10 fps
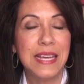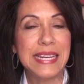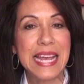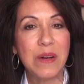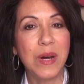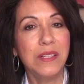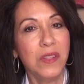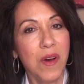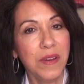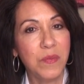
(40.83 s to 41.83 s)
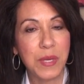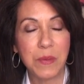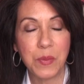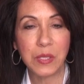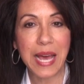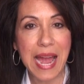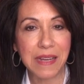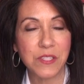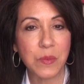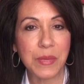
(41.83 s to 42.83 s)
Now, a lot of people
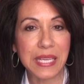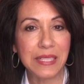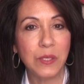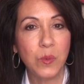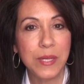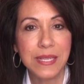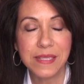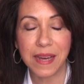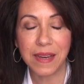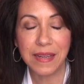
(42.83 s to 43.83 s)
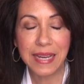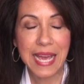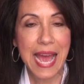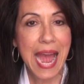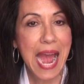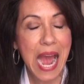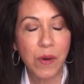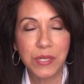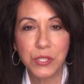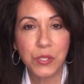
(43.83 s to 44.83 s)
ask me, Louisa,
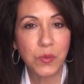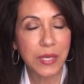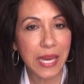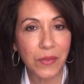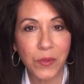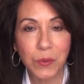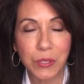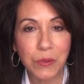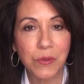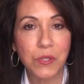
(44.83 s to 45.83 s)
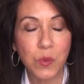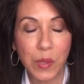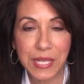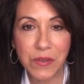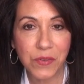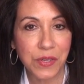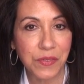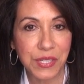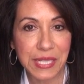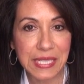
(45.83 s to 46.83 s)
how did you get through
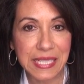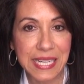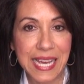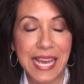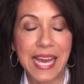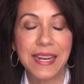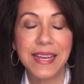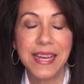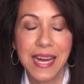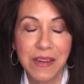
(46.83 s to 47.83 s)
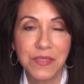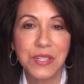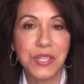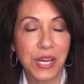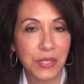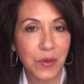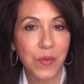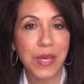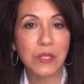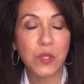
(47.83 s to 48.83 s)
2015? And I have to tell you
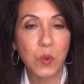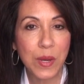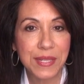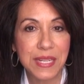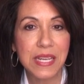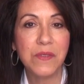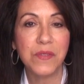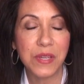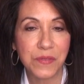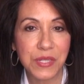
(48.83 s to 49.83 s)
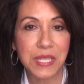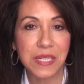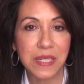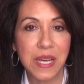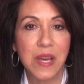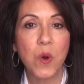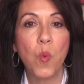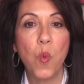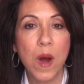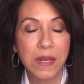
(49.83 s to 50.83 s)
that 2015
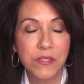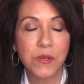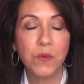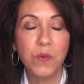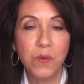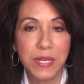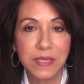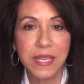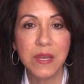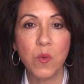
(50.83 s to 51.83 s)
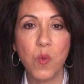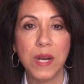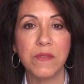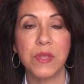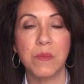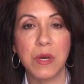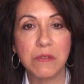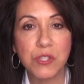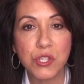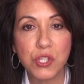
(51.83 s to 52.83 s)
was really one of the
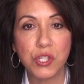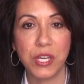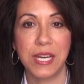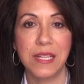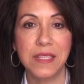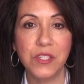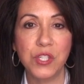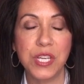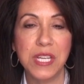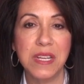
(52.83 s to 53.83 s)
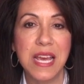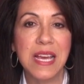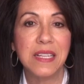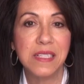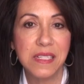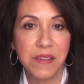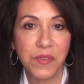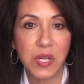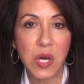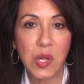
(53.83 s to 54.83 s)
most challenging,
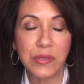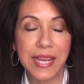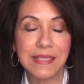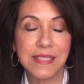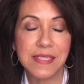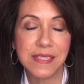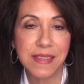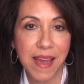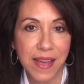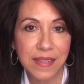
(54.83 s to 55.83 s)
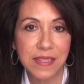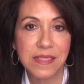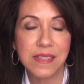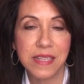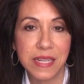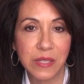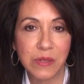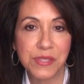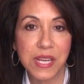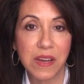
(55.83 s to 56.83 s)
difficult, and saddest
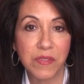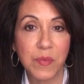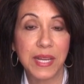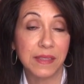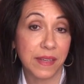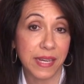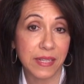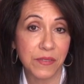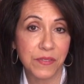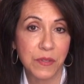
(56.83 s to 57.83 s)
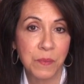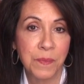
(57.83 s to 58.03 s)
years of my life.